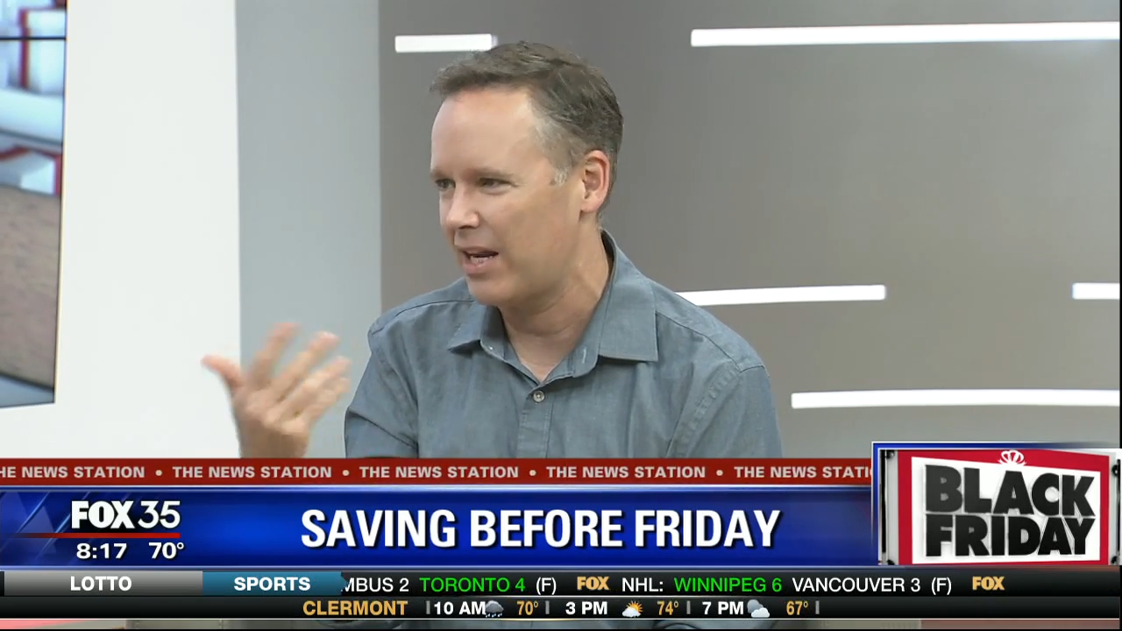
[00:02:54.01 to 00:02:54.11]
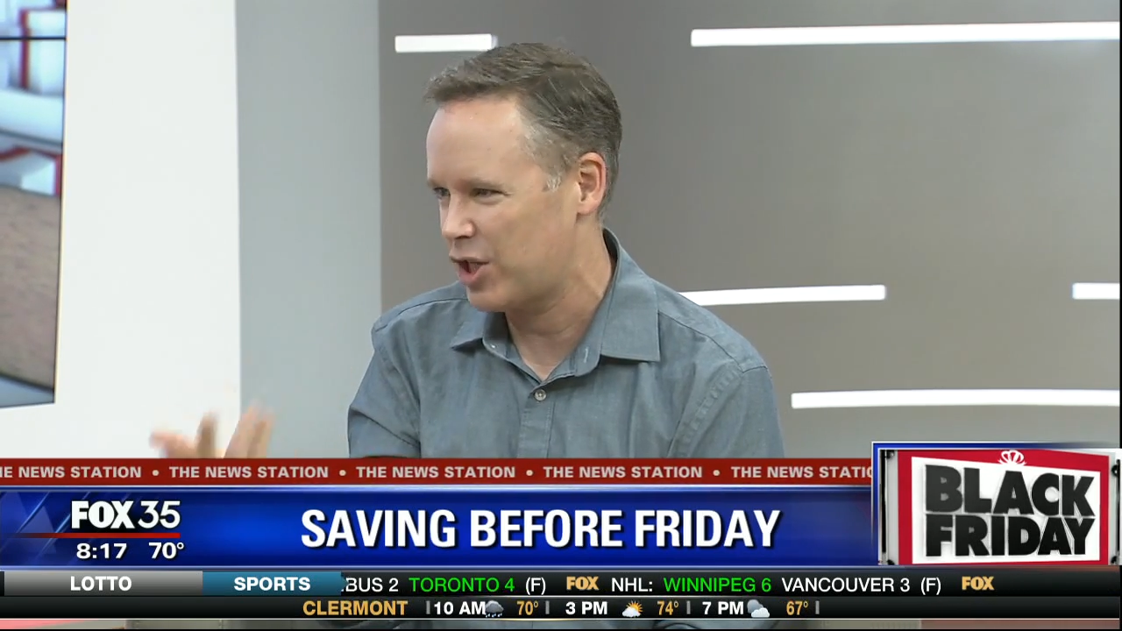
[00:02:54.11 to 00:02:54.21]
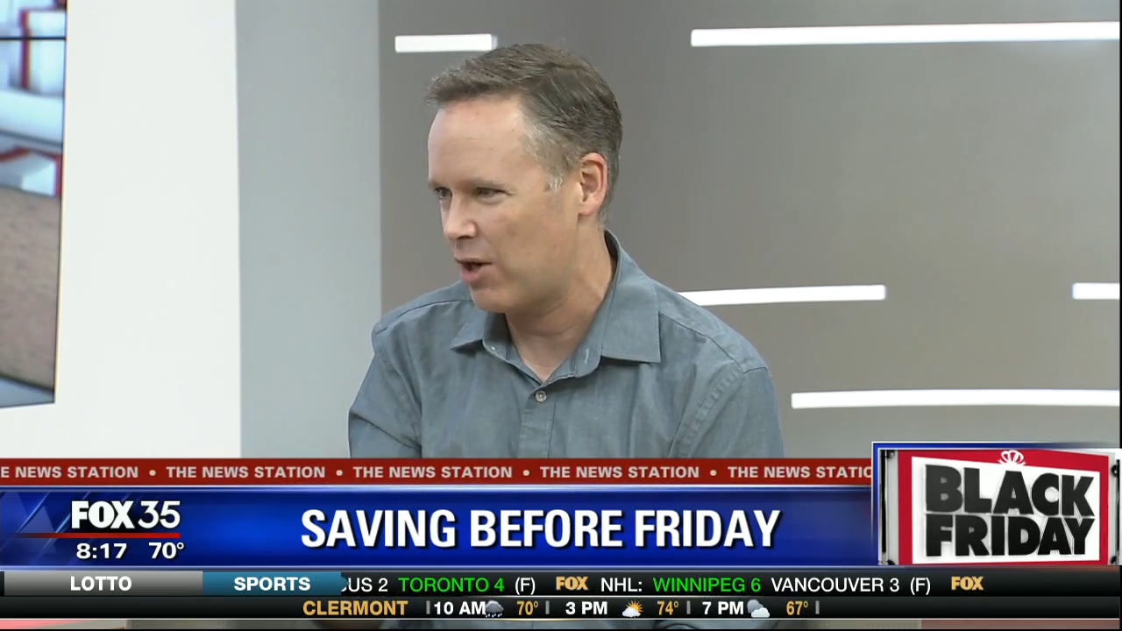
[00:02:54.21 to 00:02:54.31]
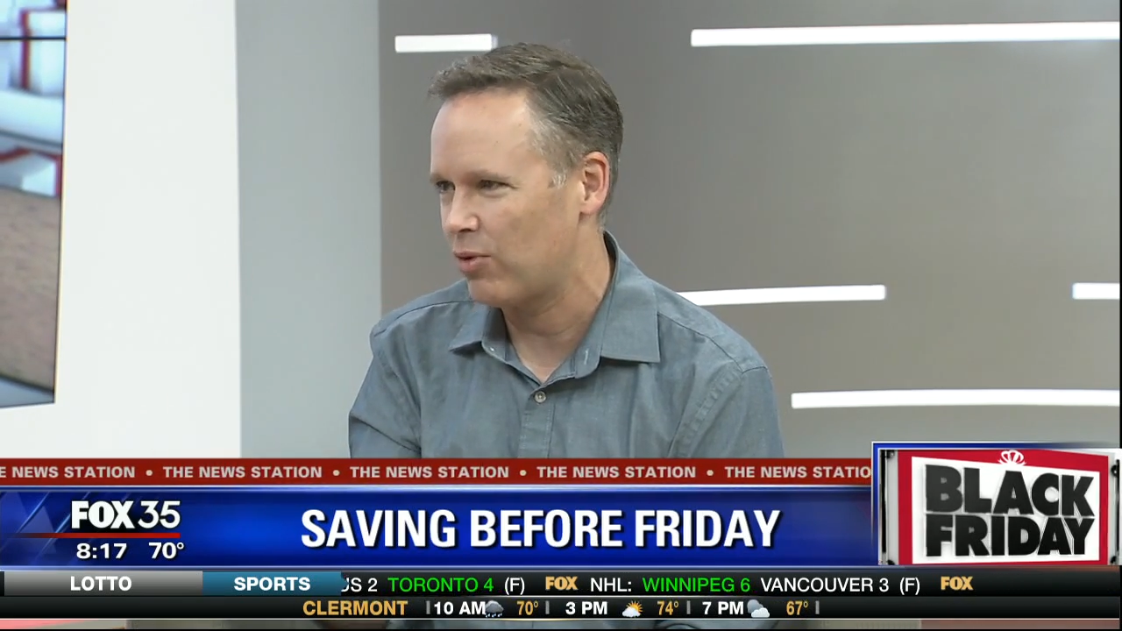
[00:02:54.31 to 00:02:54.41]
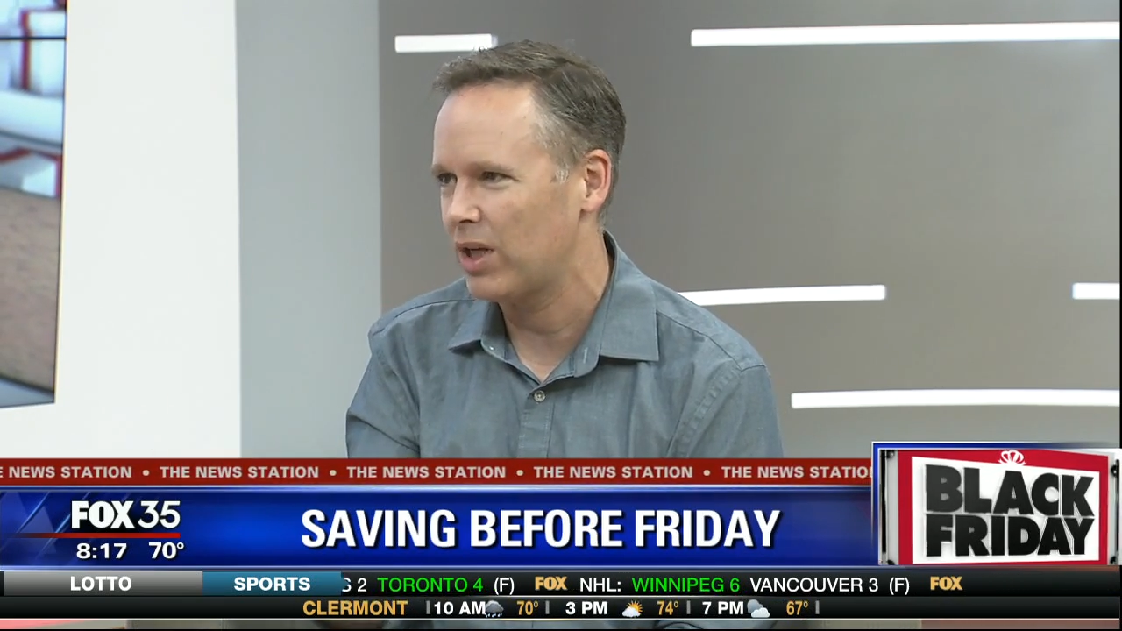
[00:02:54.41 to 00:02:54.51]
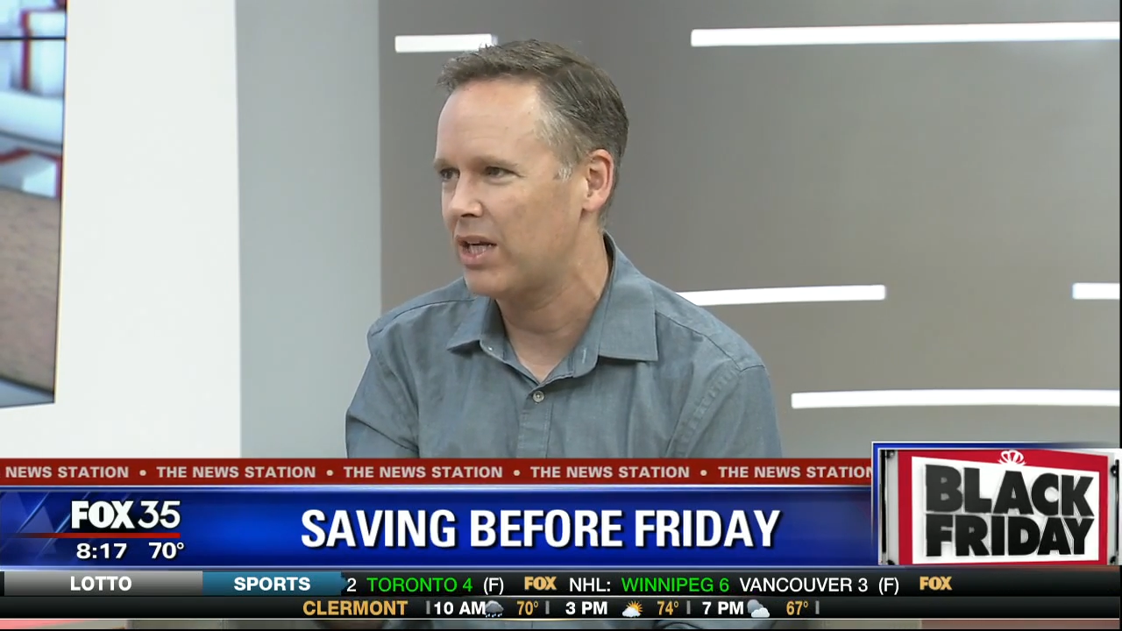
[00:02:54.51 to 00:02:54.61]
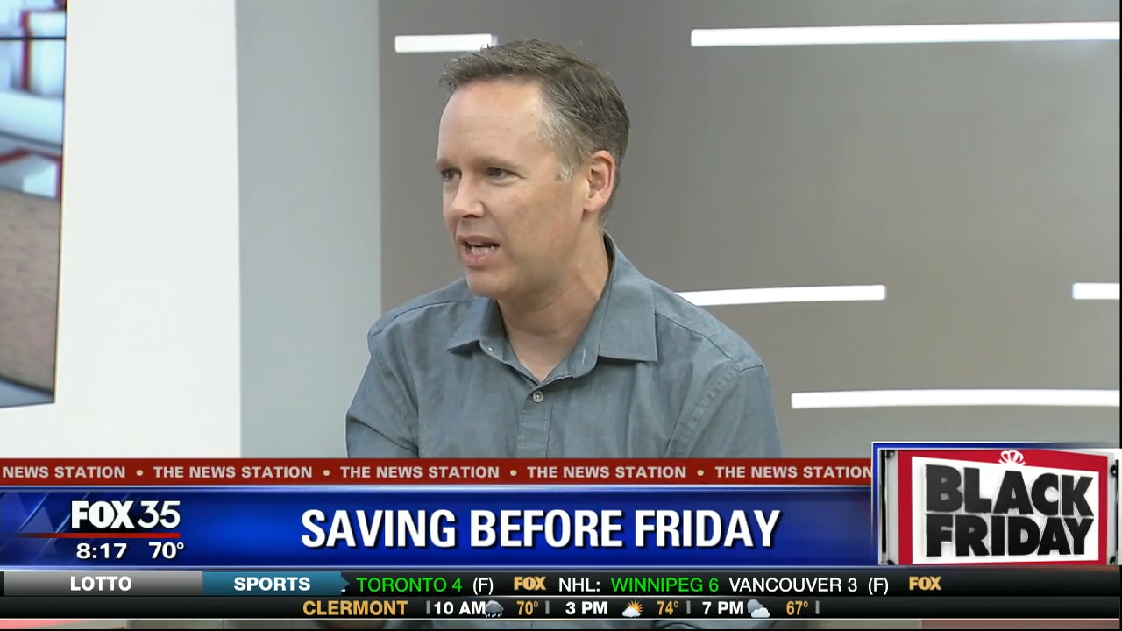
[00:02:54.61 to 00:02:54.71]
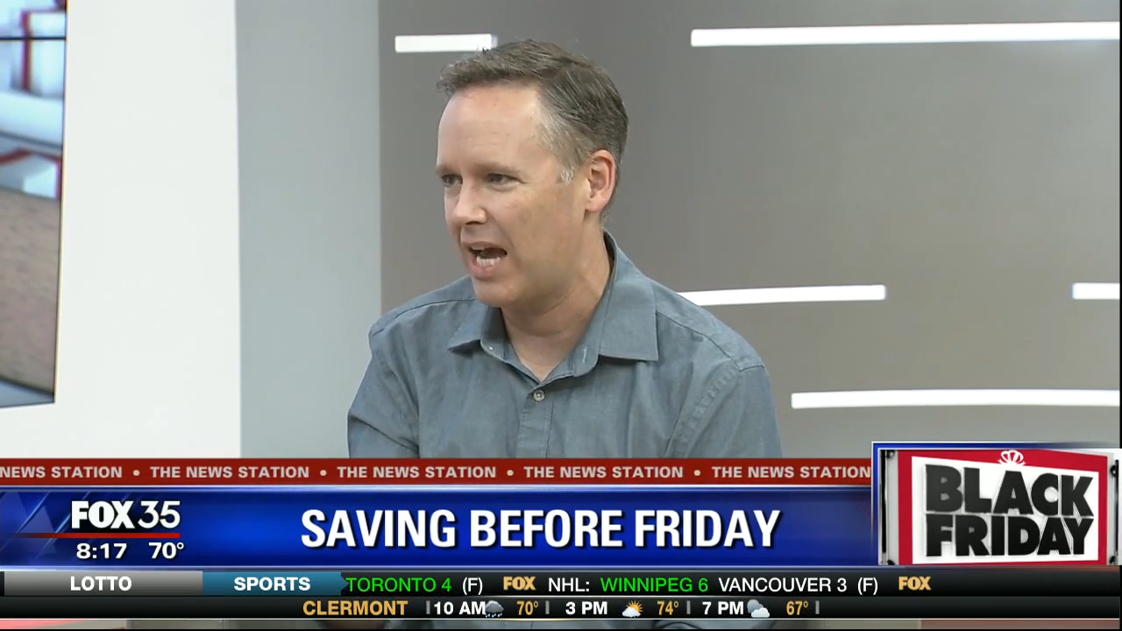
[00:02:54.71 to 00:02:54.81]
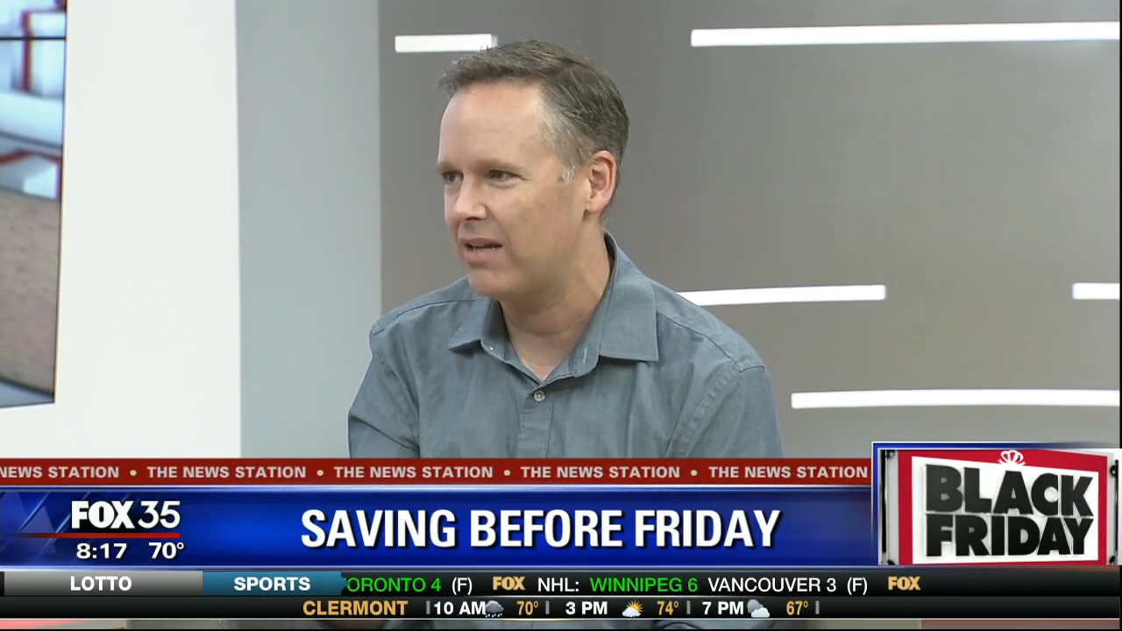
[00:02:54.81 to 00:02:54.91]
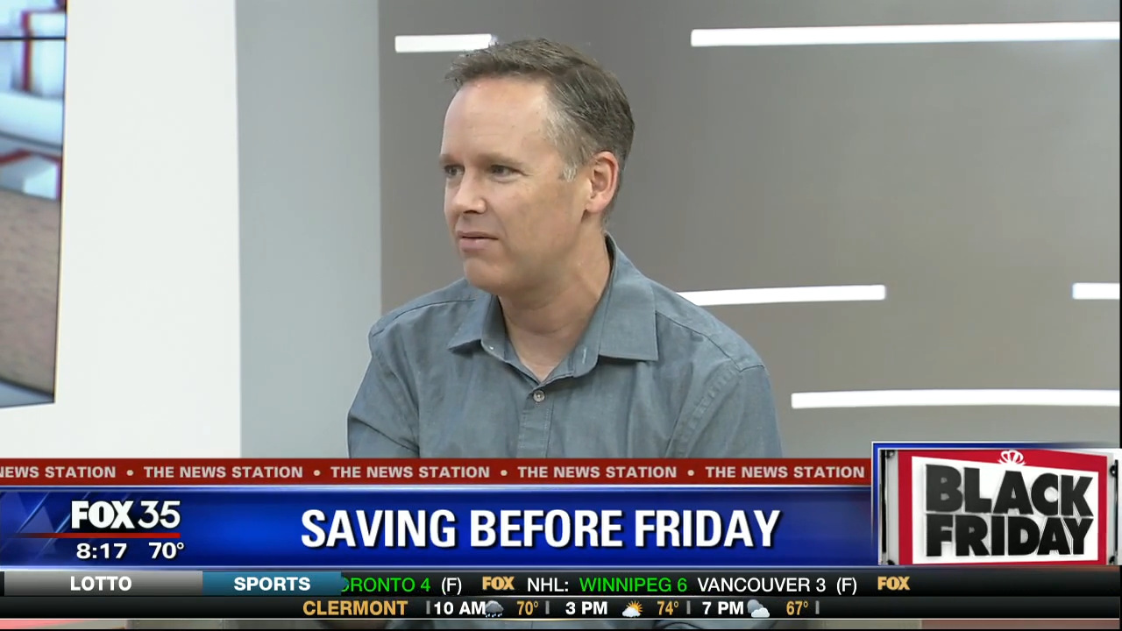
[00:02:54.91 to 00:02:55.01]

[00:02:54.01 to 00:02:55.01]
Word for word: I generally can get,